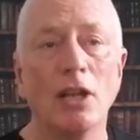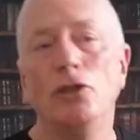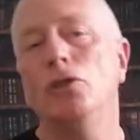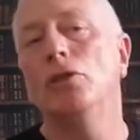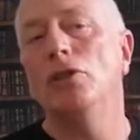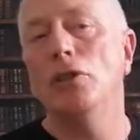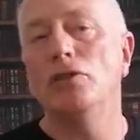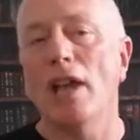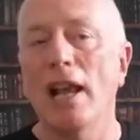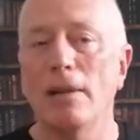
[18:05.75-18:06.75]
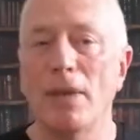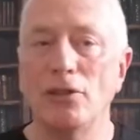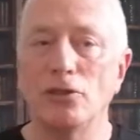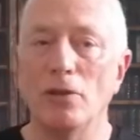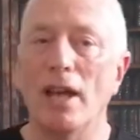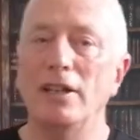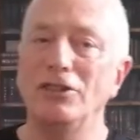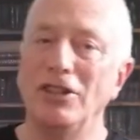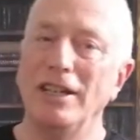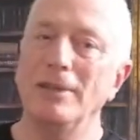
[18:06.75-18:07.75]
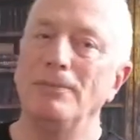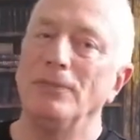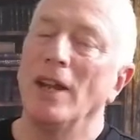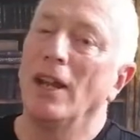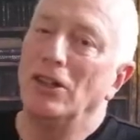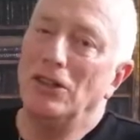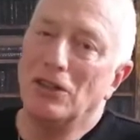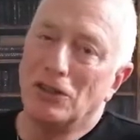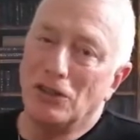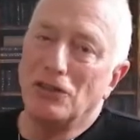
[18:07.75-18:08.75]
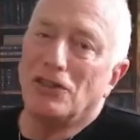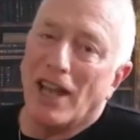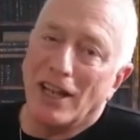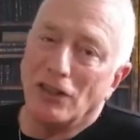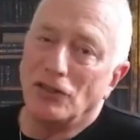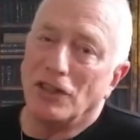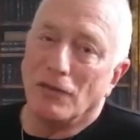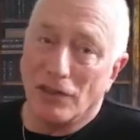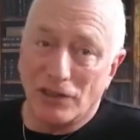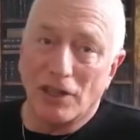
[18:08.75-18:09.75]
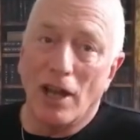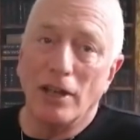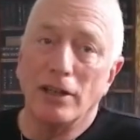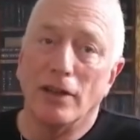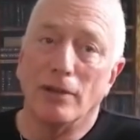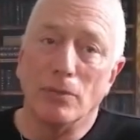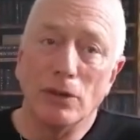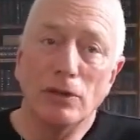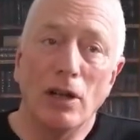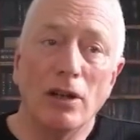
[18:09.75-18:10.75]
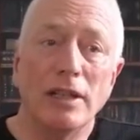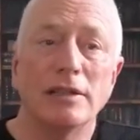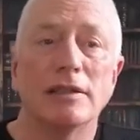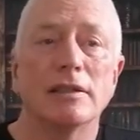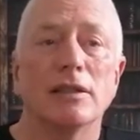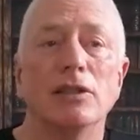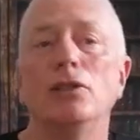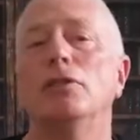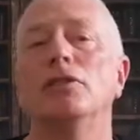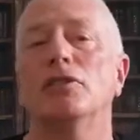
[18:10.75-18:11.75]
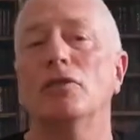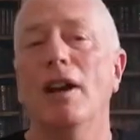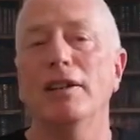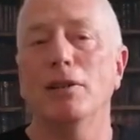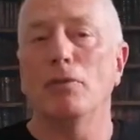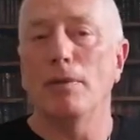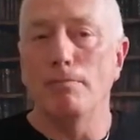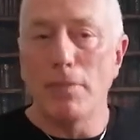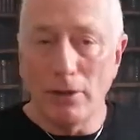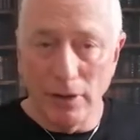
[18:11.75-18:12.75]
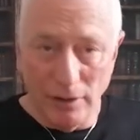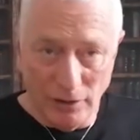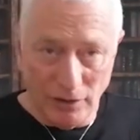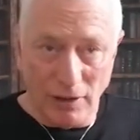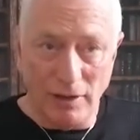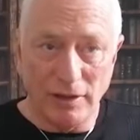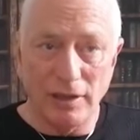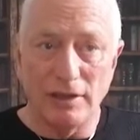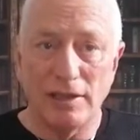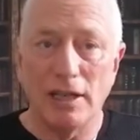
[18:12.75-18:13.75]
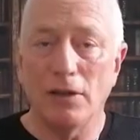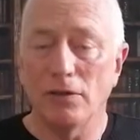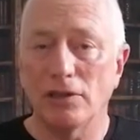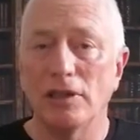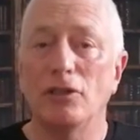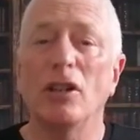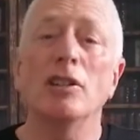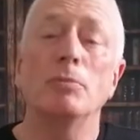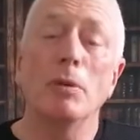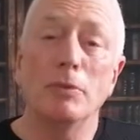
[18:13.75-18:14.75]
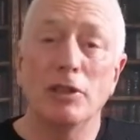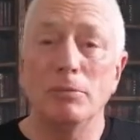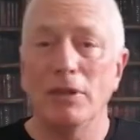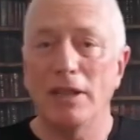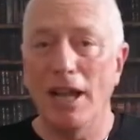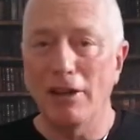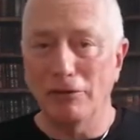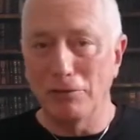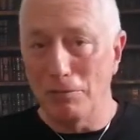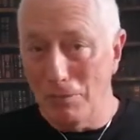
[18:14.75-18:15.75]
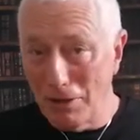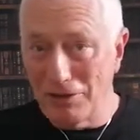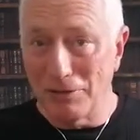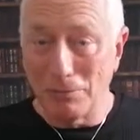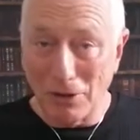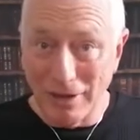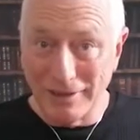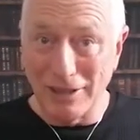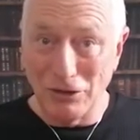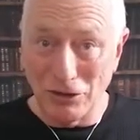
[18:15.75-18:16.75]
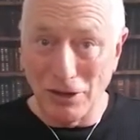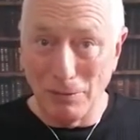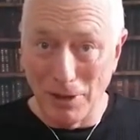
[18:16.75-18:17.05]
You could use elemental energy. You could use the energy of the sun and the moonlight. You could surround it with mirrors so it's continuously charged, but do be careful with mirrors and bright sunshine.